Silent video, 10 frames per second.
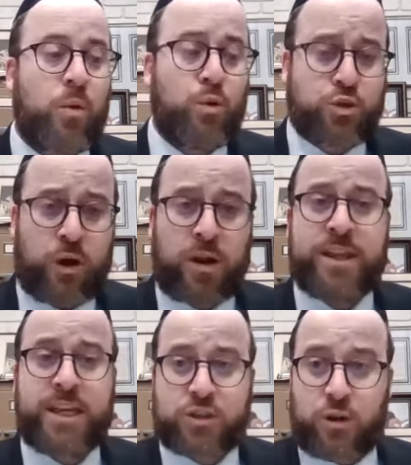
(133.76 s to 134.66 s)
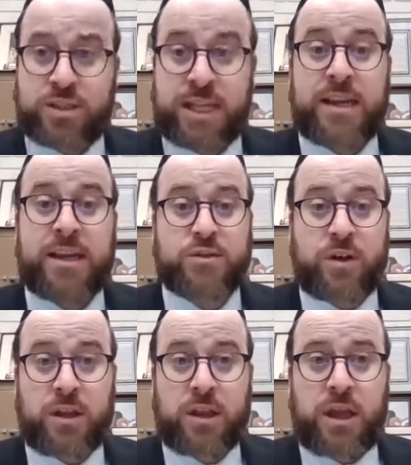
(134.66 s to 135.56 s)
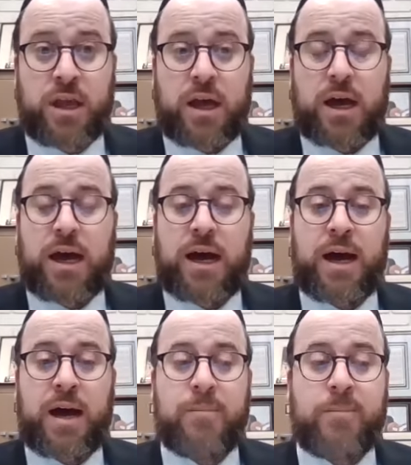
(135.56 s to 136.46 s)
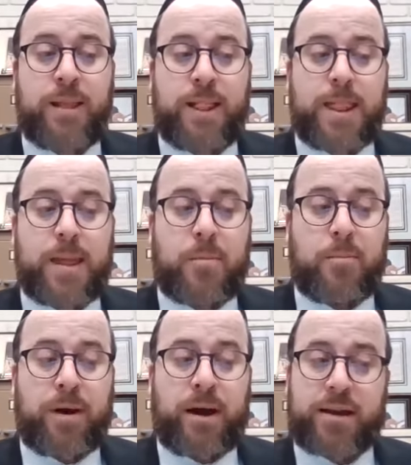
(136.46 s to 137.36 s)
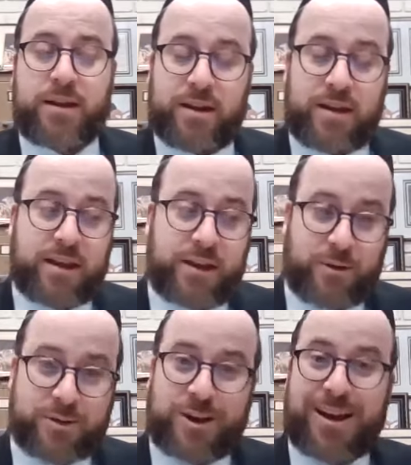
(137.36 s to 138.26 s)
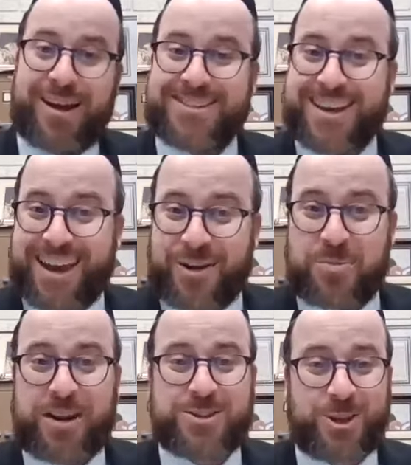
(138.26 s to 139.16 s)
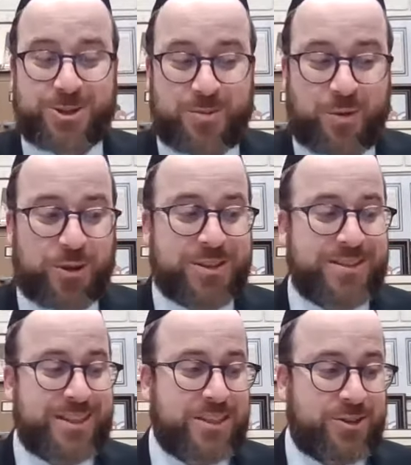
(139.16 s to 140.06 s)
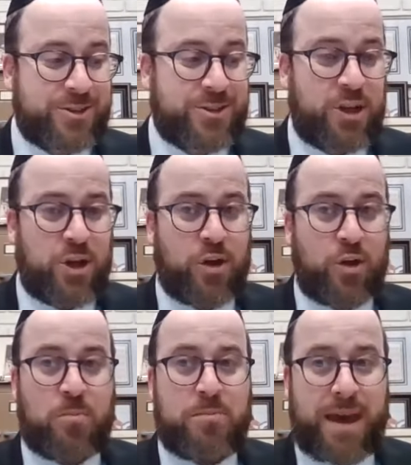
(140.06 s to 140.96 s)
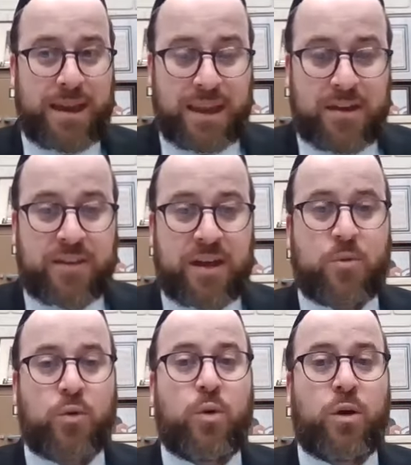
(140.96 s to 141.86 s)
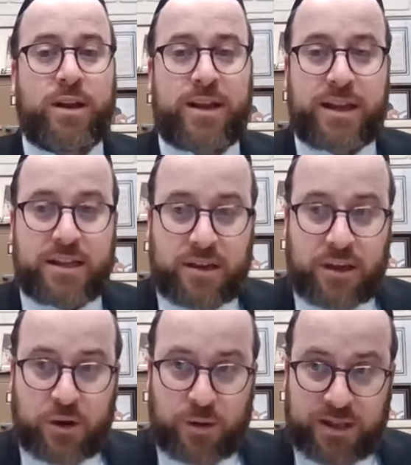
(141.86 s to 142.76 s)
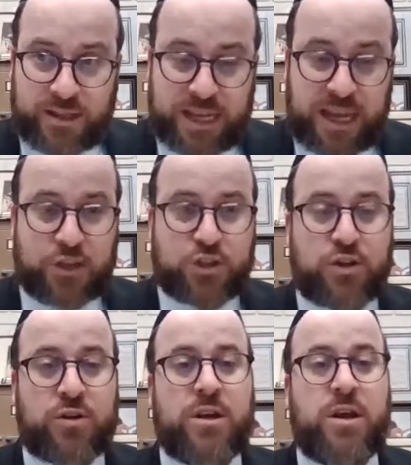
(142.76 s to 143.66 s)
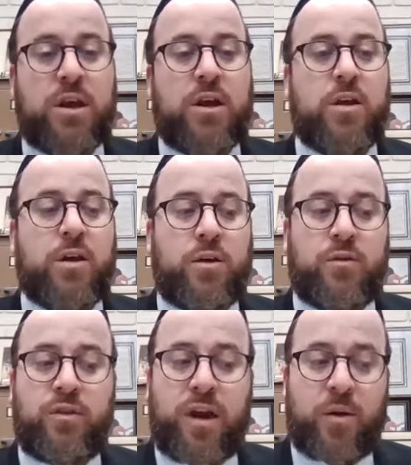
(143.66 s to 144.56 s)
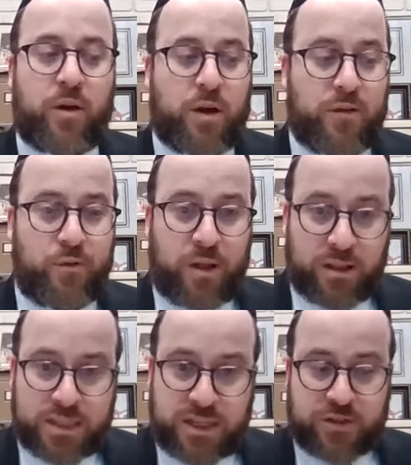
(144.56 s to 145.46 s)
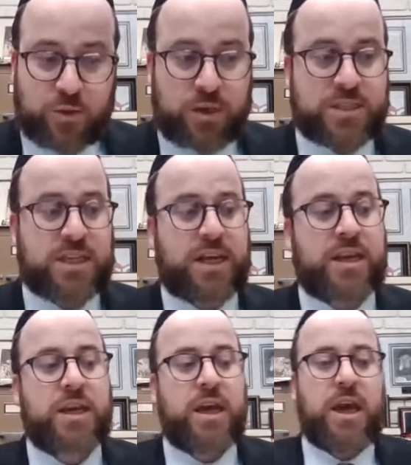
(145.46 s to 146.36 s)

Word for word: what's going on, on the East Coast and in Israel. Um, but uh, you know, it's it's Achenu Bnei Sots, our brothers and sisters. Many of them were, you know, endangered, or very, or have relatives who are sick.